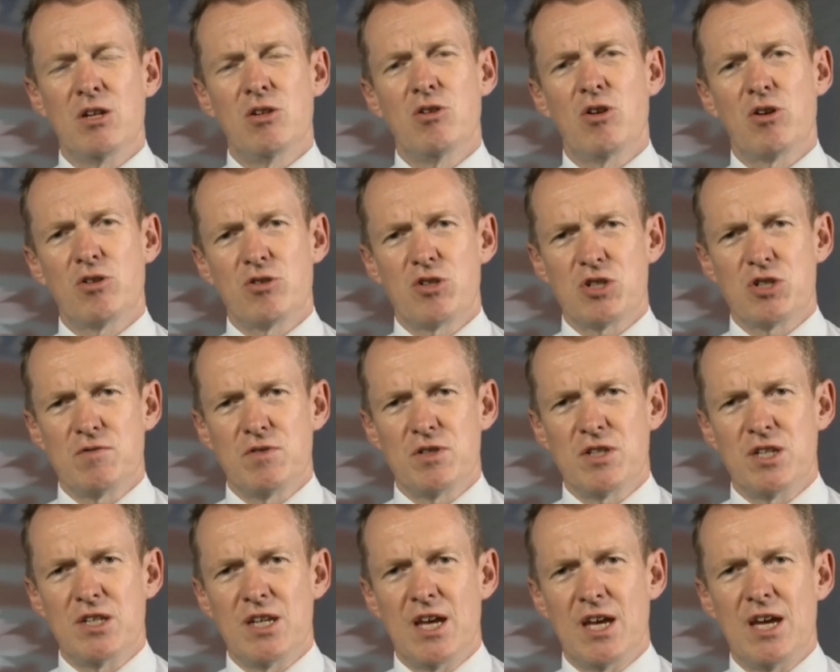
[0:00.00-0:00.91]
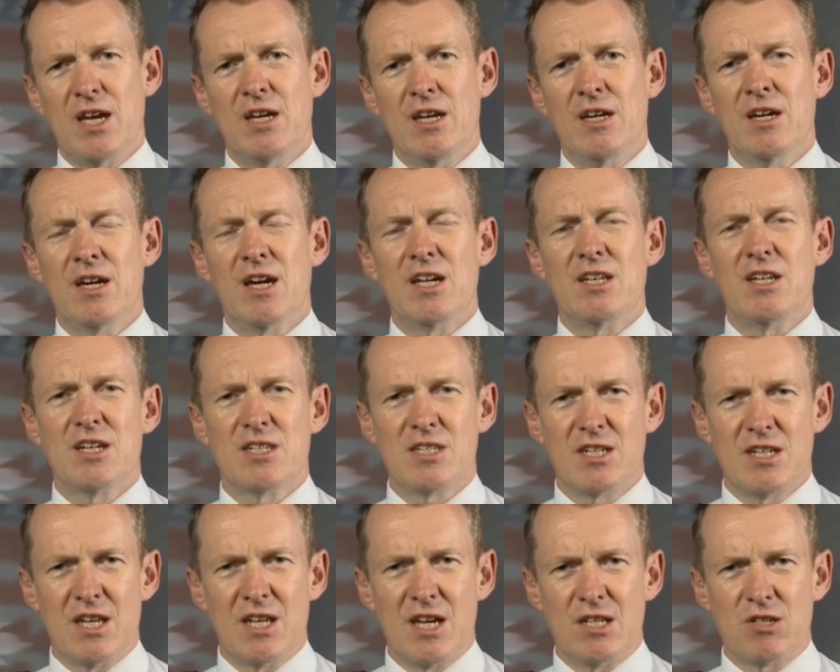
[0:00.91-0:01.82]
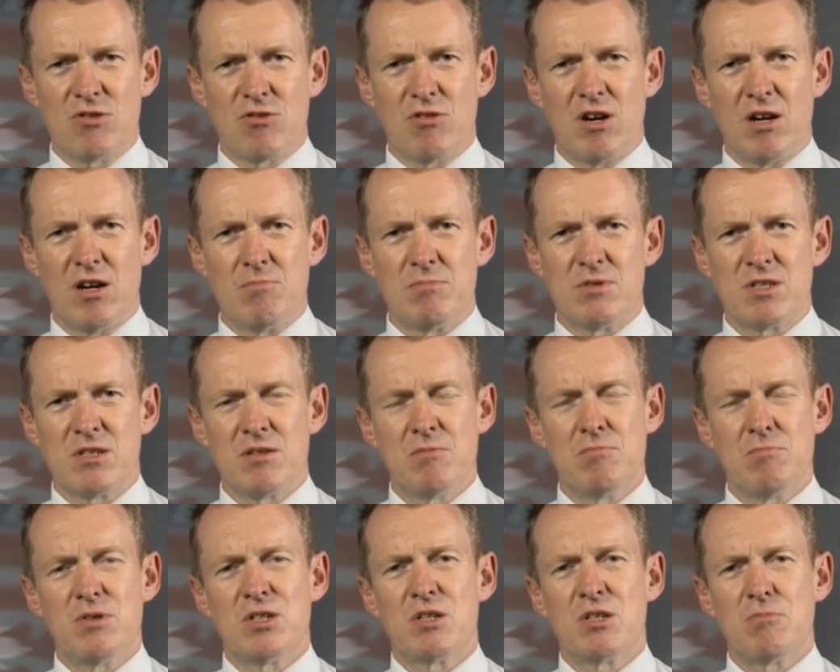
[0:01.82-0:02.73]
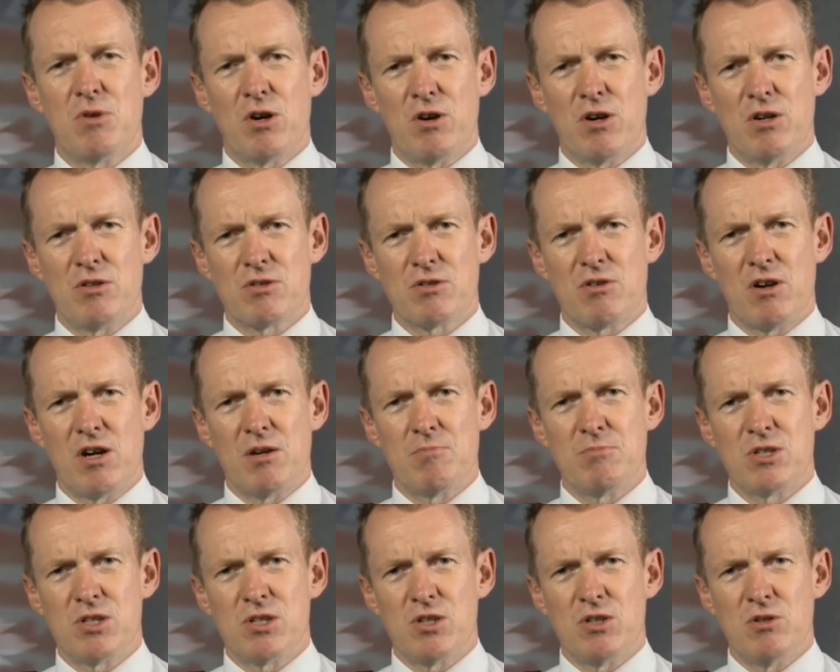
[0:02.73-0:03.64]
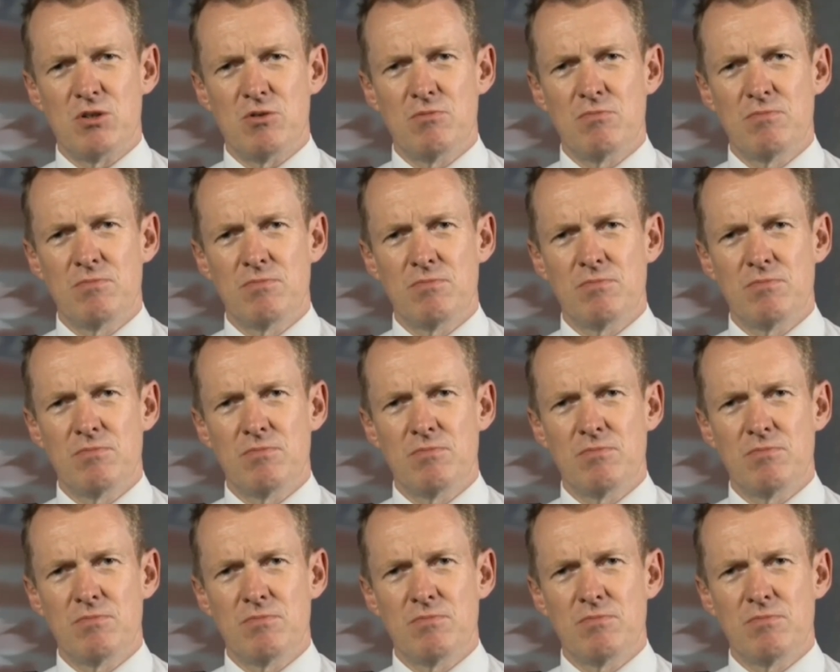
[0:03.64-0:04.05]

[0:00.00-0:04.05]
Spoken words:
not just for today and yesterday's crimes, but tomorrow's crimes too.